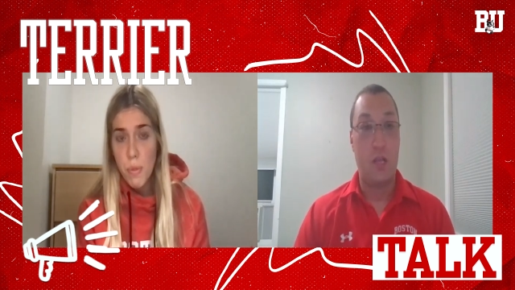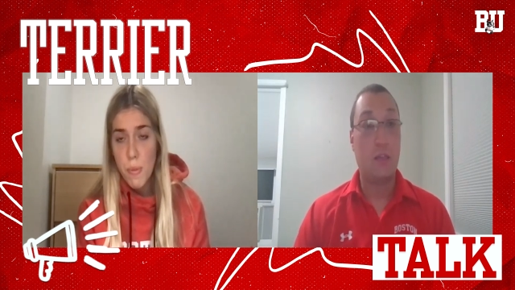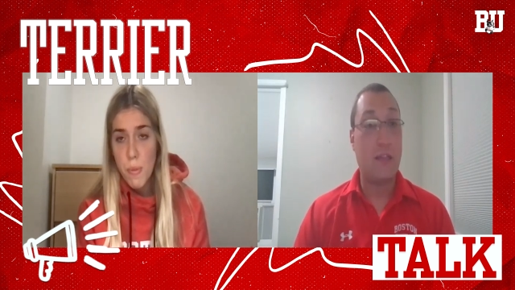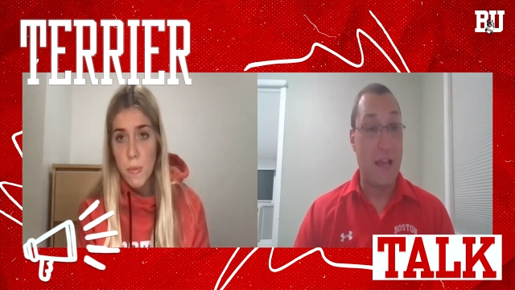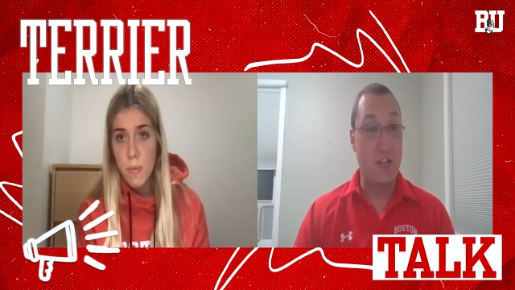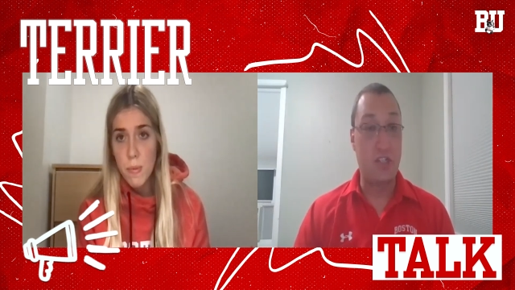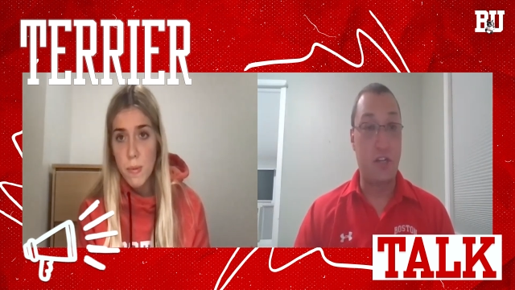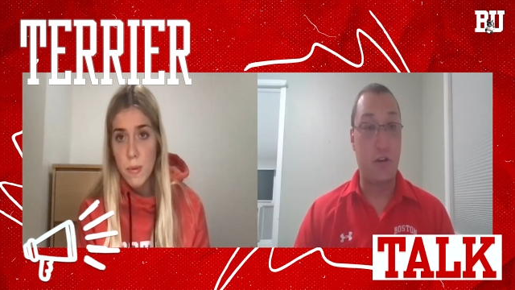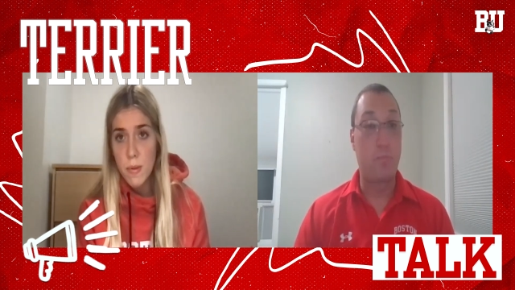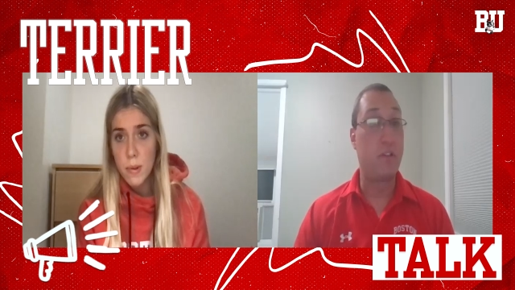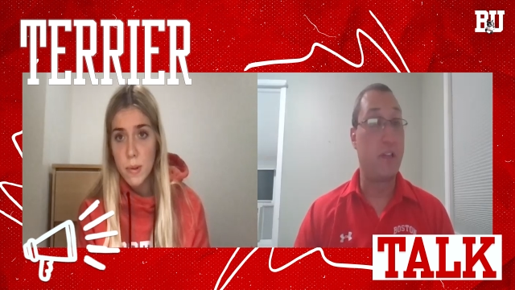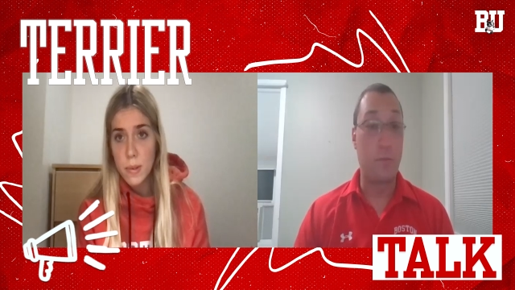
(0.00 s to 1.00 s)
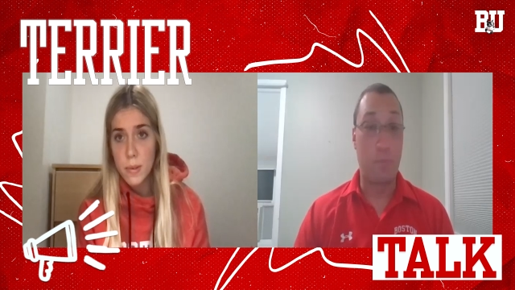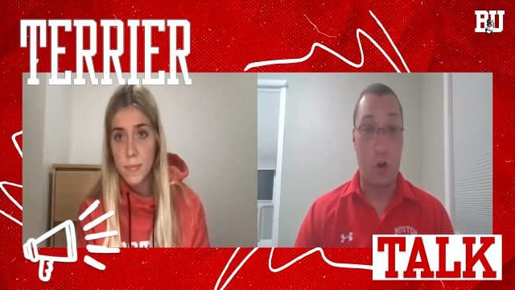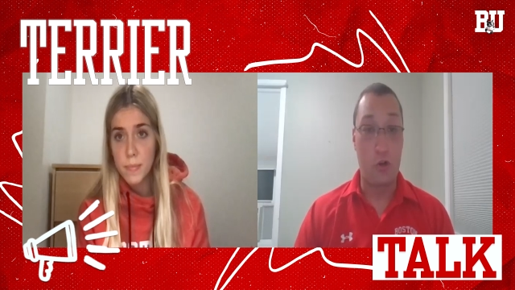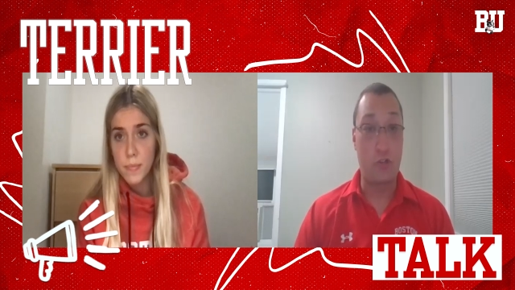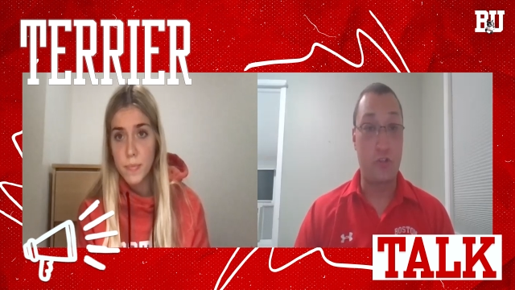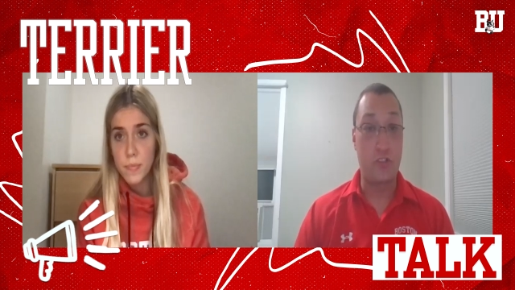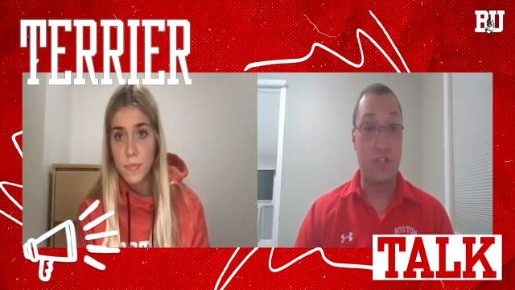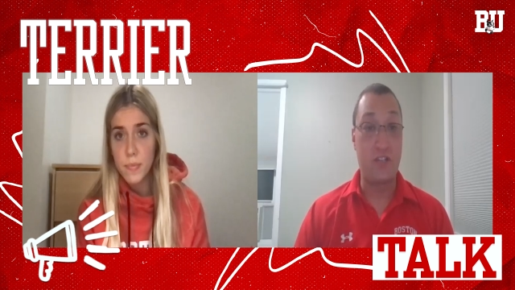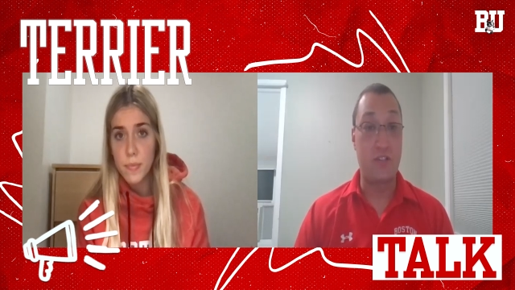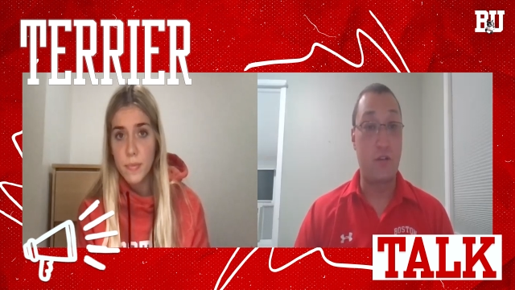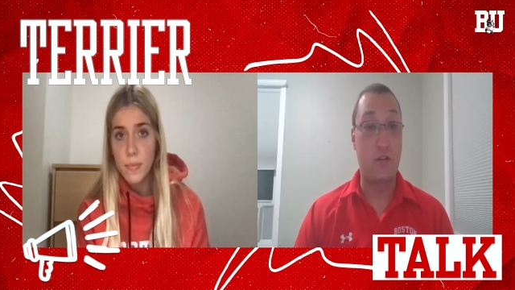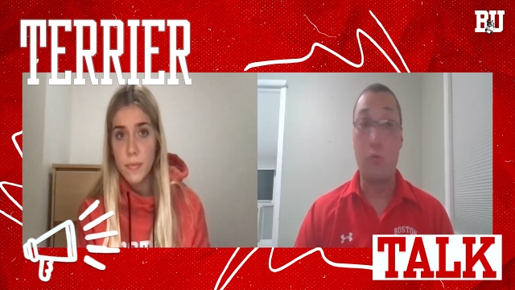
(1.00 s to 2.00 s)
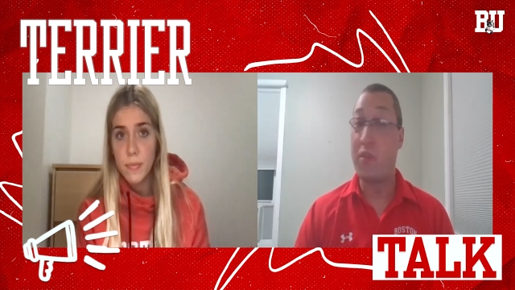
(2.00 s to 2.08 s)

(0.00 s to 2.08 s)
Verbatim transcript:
Speaker 1: Last year, played a partial season